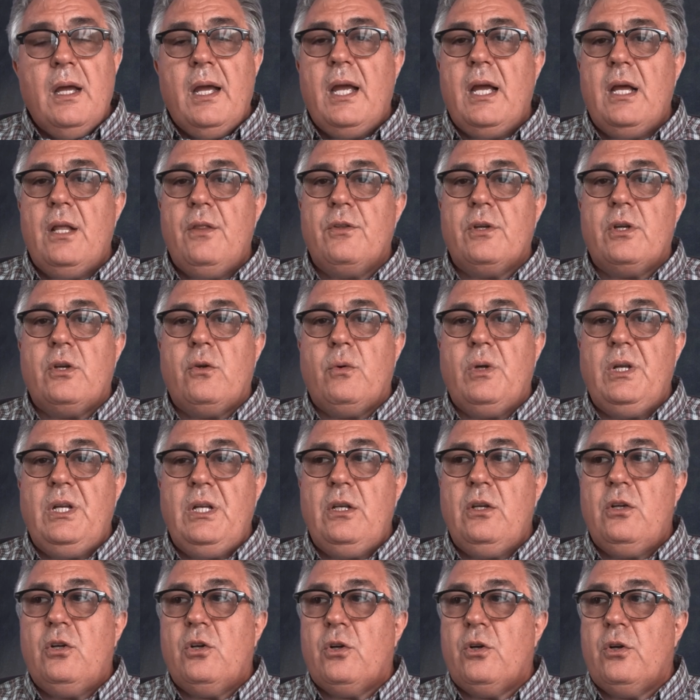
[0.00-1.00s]
and the
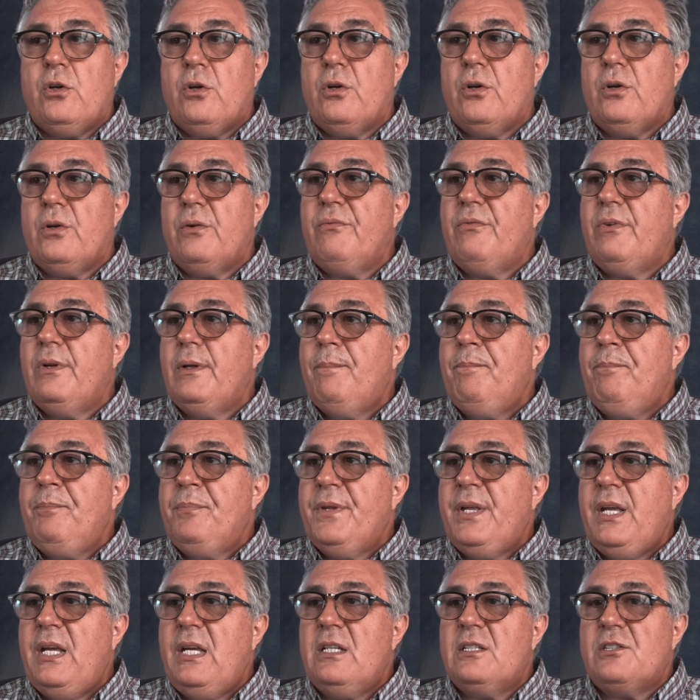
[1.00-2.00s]
green curve
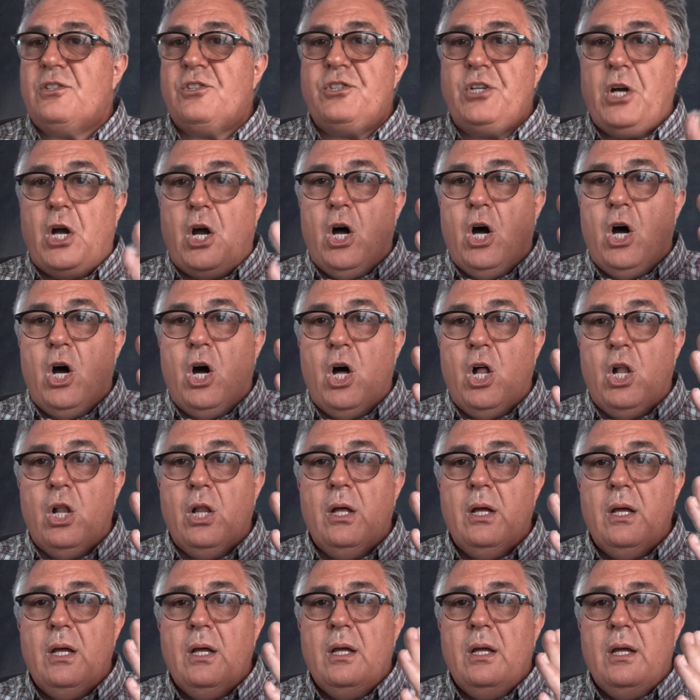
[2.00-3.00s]
is tall
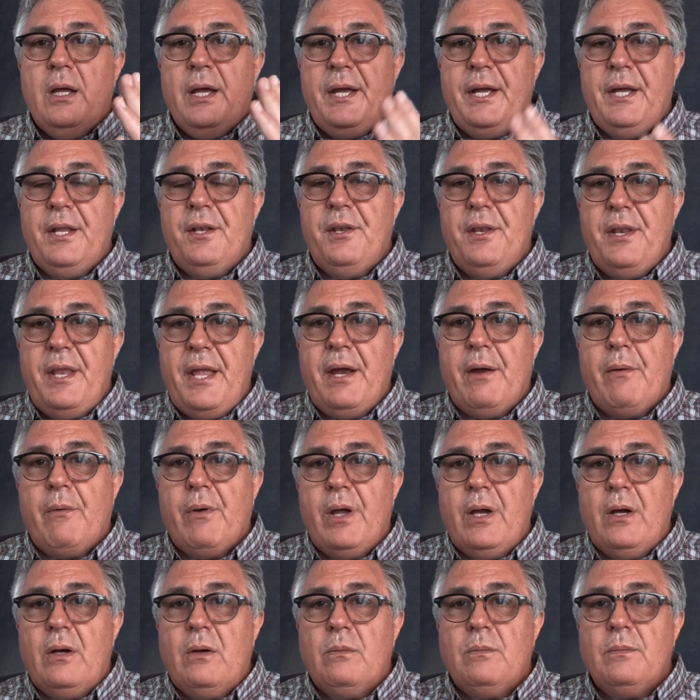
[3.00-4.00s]
and
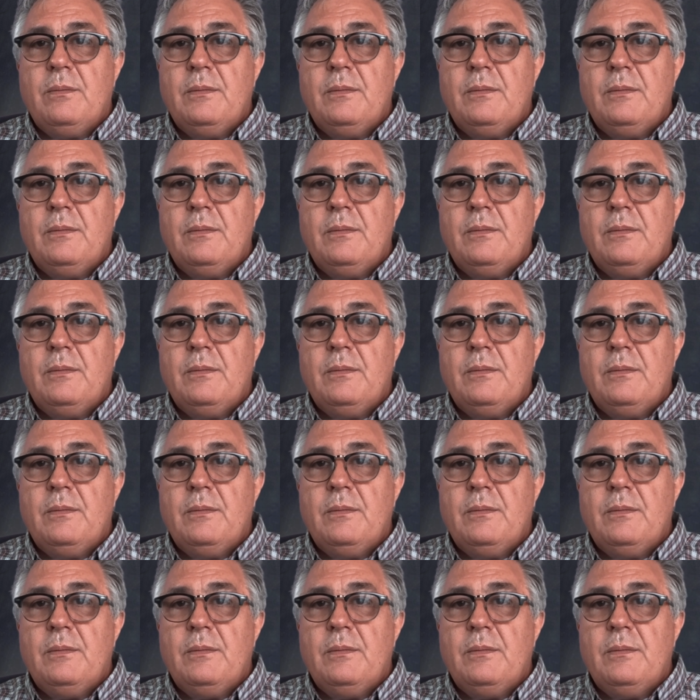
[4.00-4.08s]
narrow.